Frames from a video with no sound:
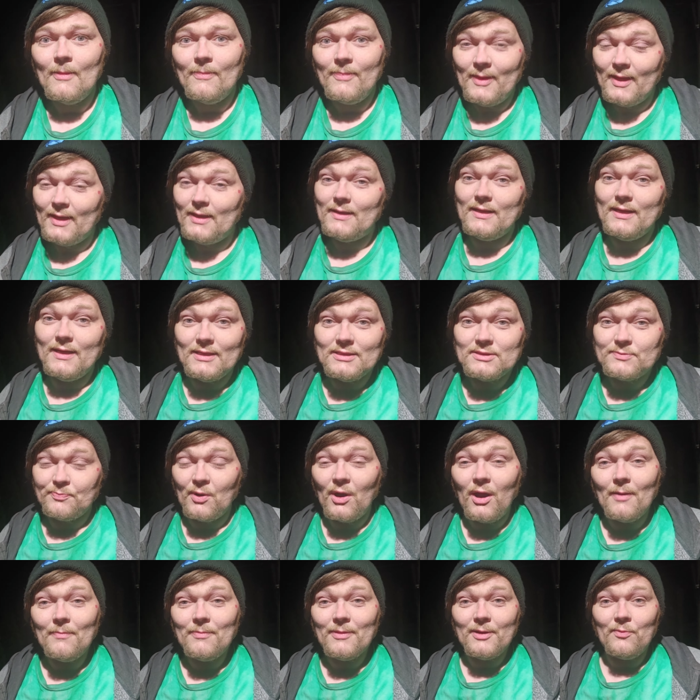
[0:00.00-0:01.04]
that is
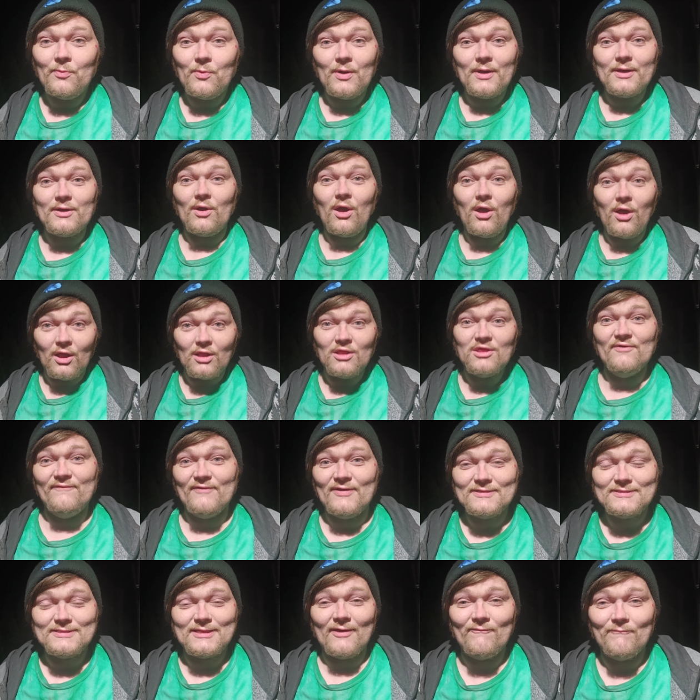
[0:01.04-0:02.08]
probably what all of
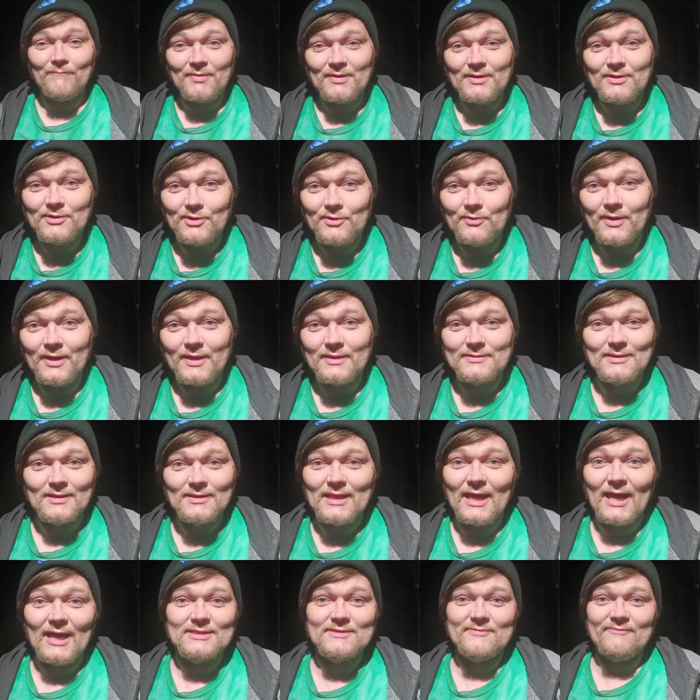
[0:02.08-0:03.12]
us have been doing the
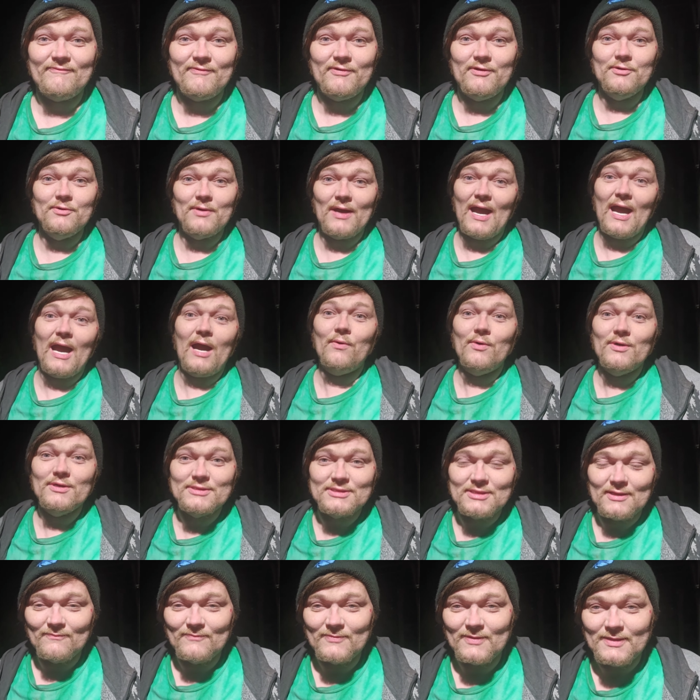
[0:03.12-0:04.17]
last few
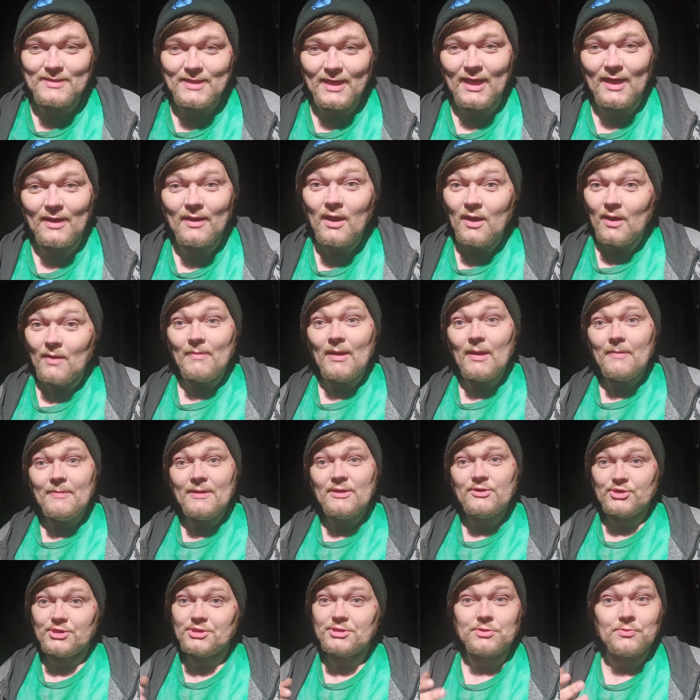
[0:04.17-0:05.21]
hours of the day, maybe
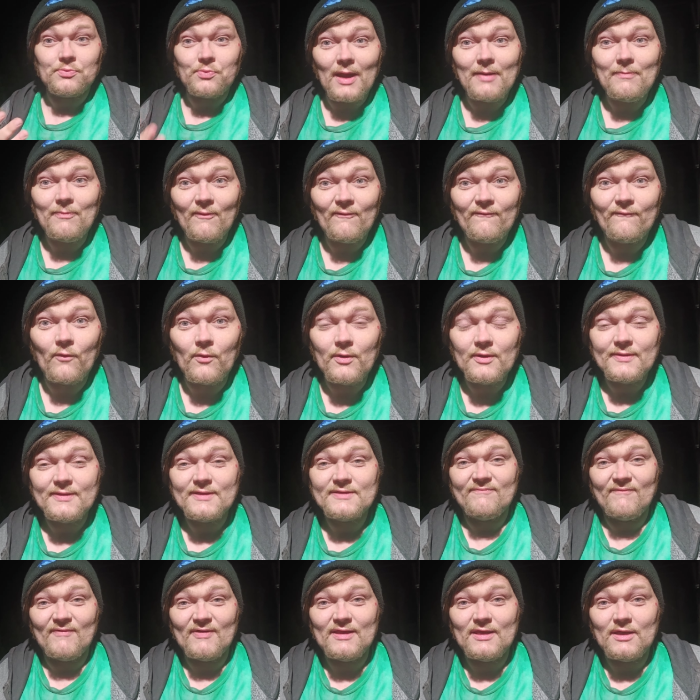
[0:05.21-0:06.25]
just right before
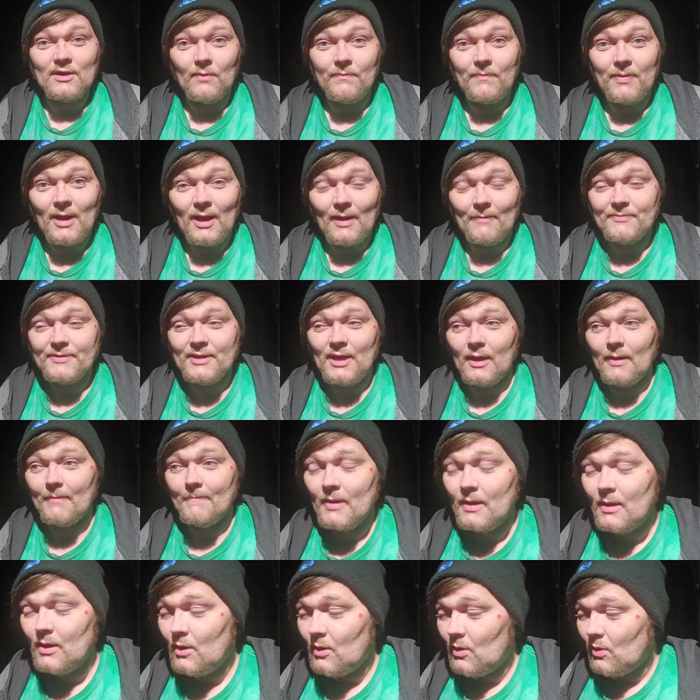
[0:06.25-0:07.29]
this video popped
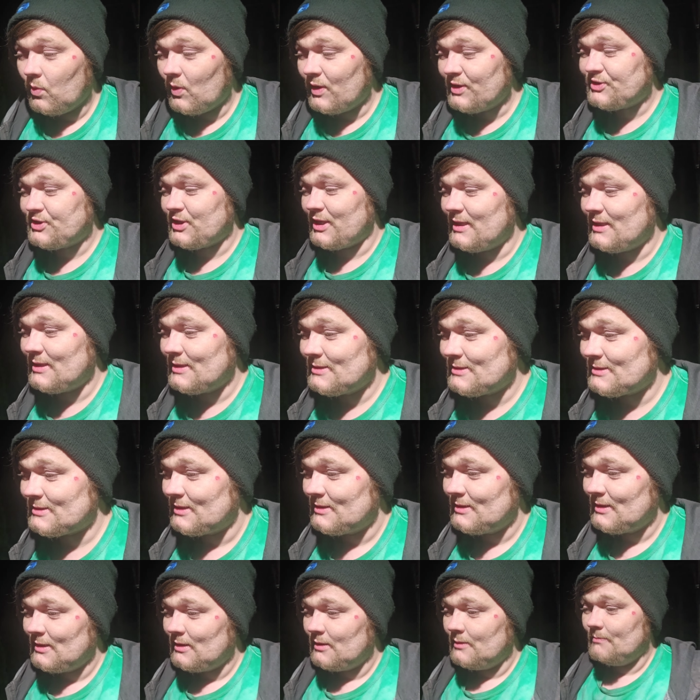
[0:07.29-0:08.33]
up, which is
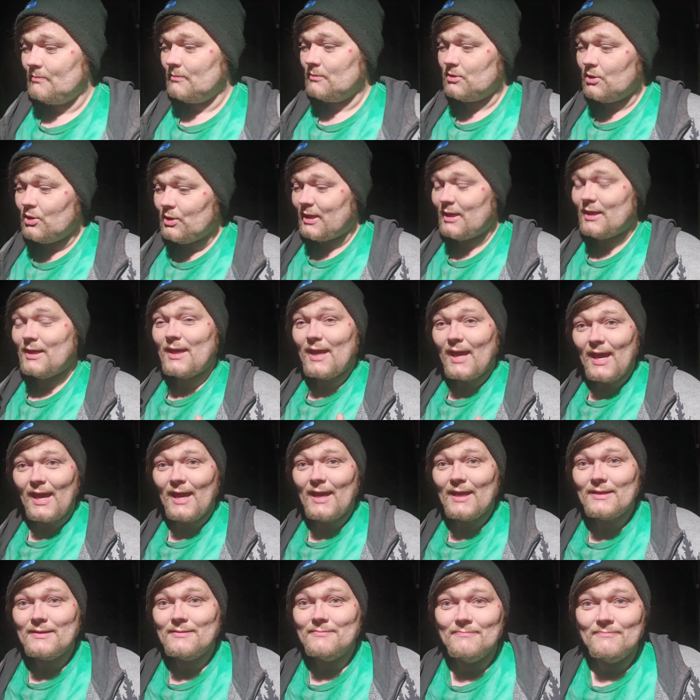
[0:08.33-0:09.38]
looking
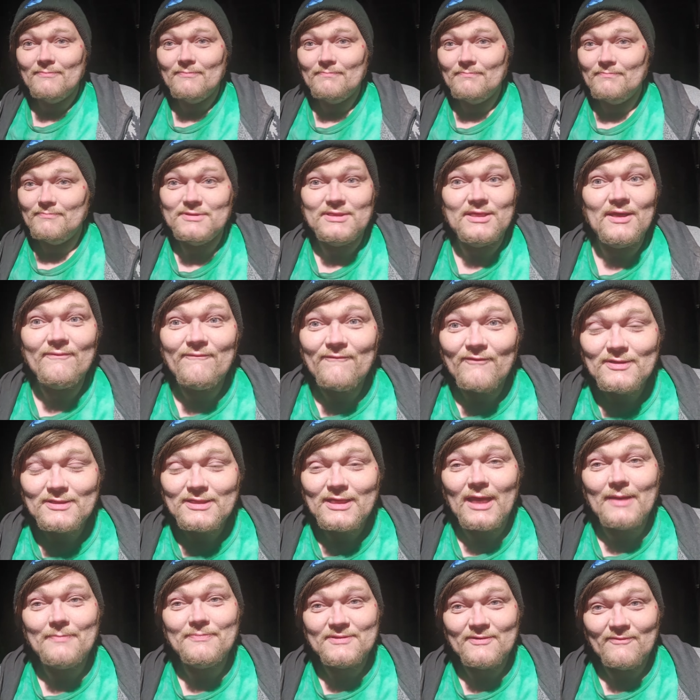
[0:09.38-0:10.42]
at different
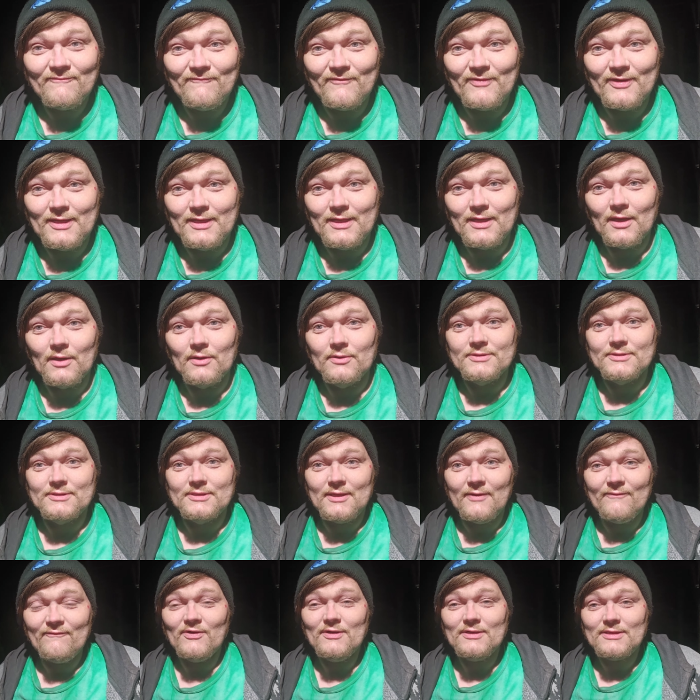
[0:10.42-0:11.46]
types of videos,
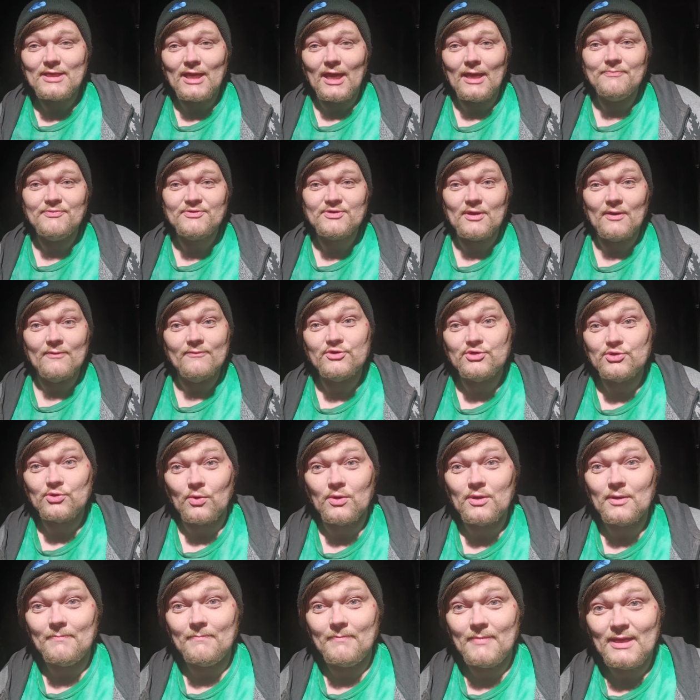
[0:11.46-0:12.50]
different types of
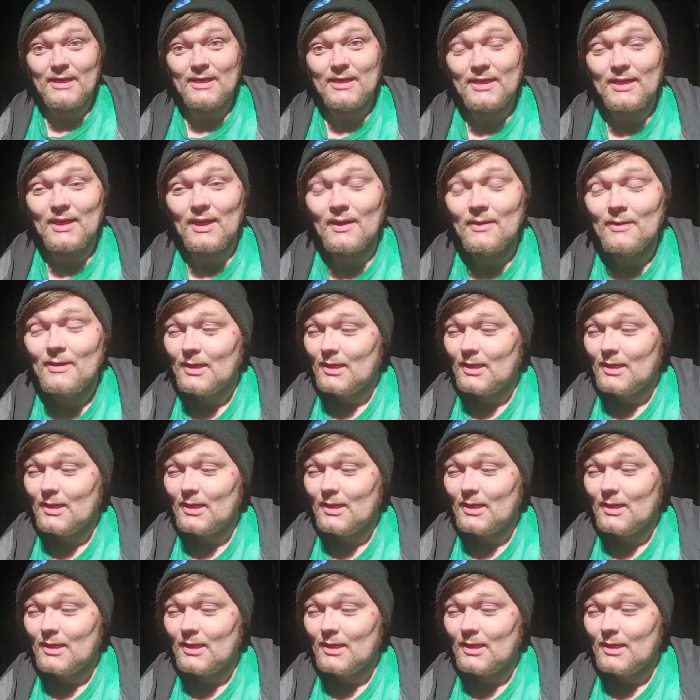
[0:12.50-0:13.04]
short media.